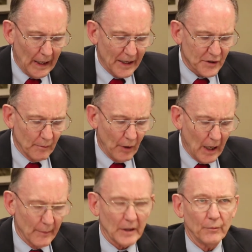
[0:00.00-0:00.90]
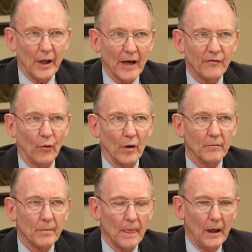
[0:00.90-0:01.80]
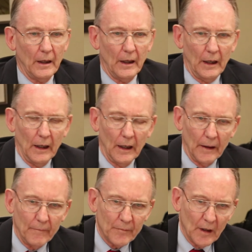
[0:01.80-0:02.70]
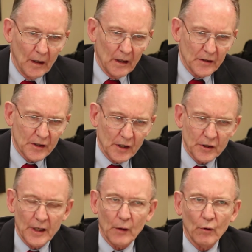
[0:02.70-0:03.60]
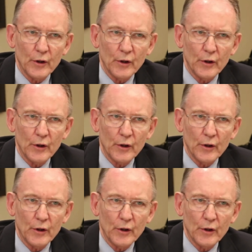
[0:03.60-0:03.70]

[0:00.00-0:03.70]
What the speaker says: as a bombing platform. Since they were